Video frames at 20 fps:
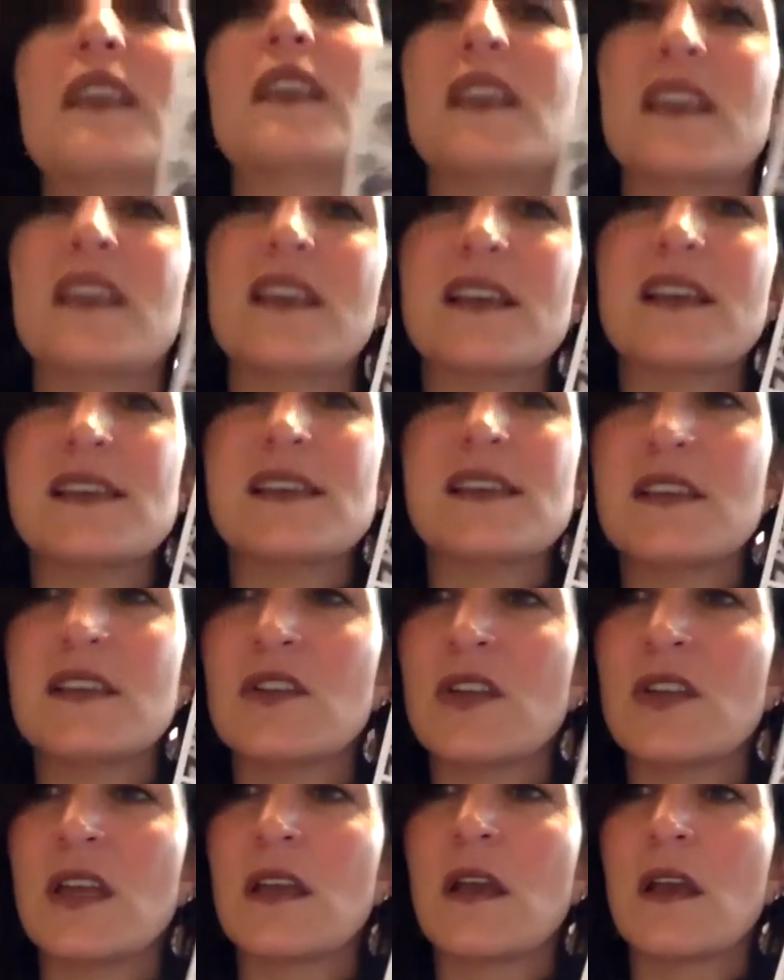does it, and you're
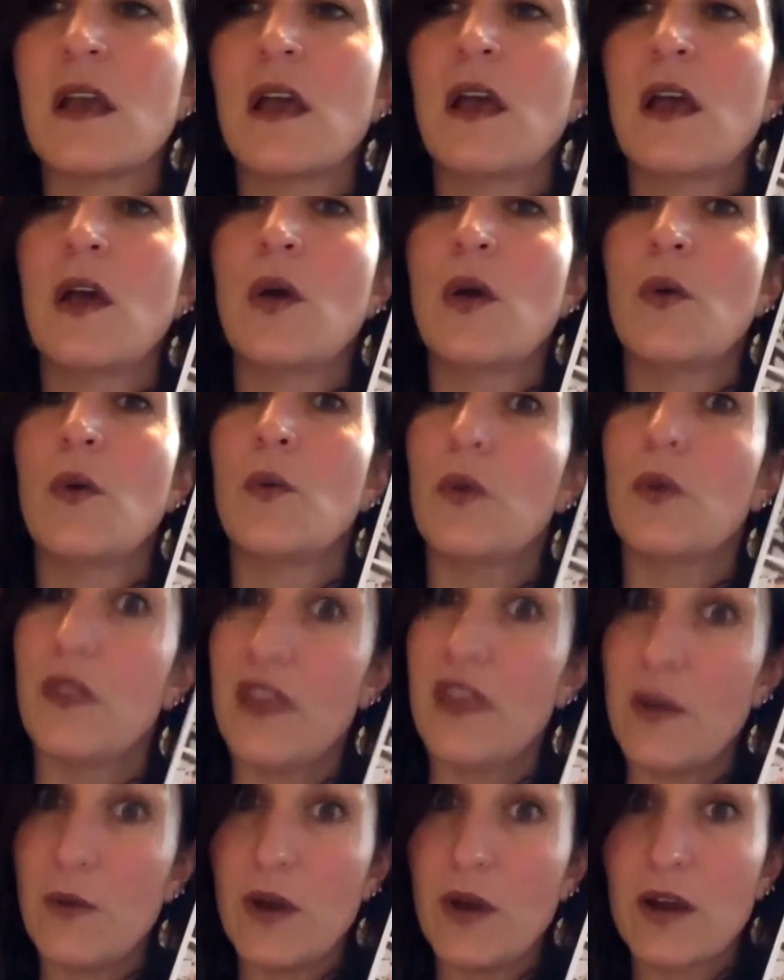like, well,
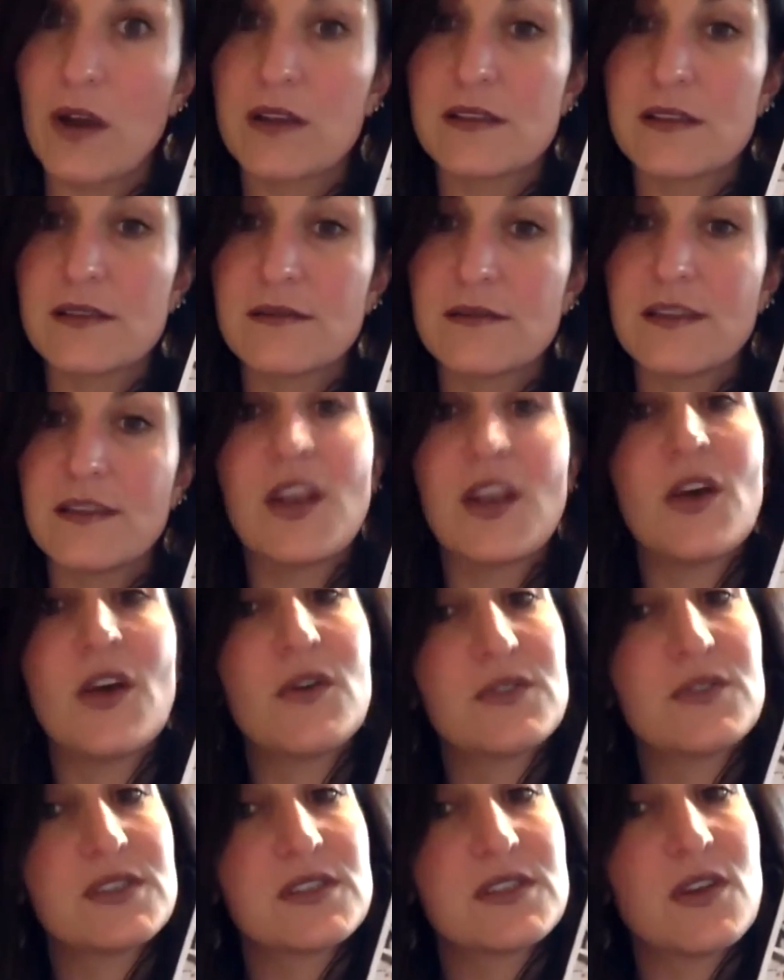that worked, you know?
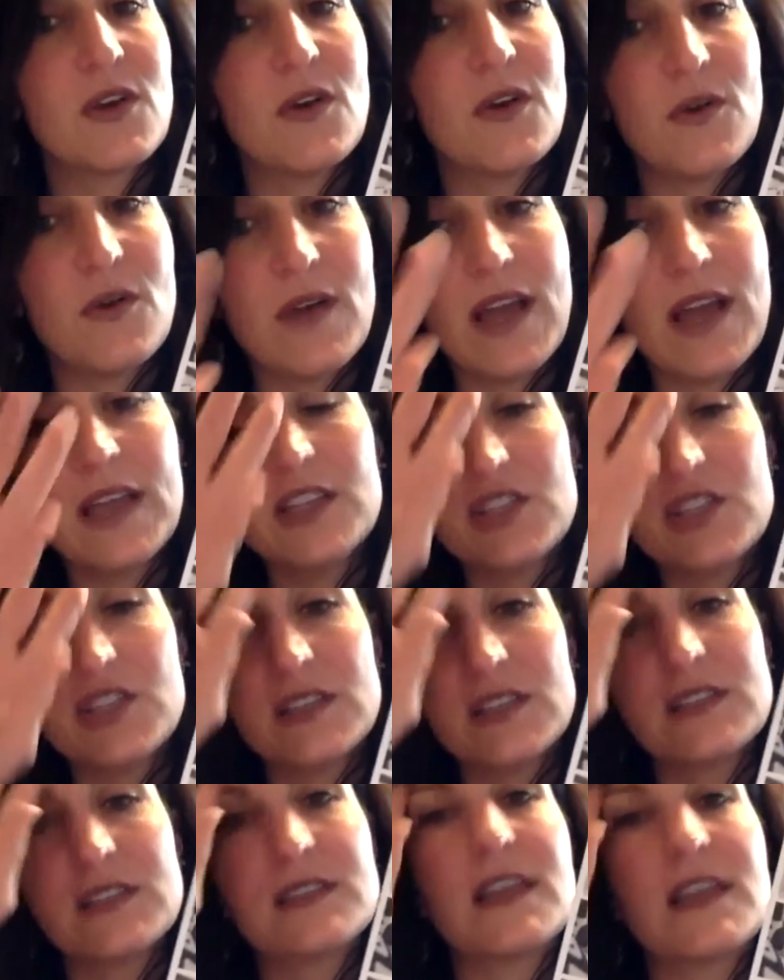So I
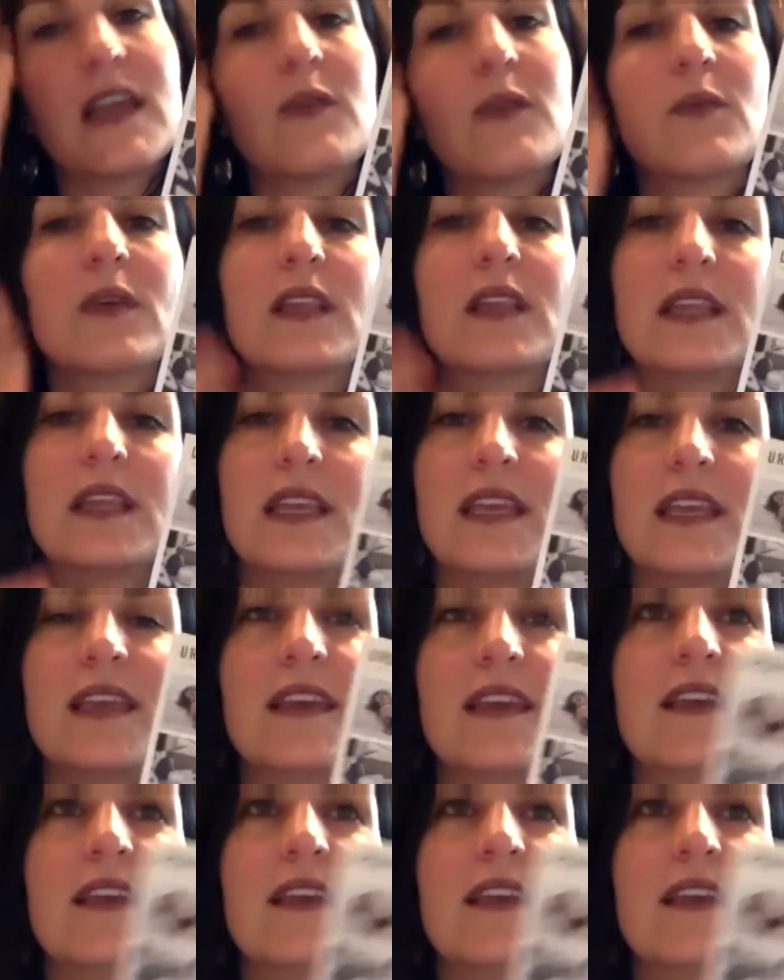really,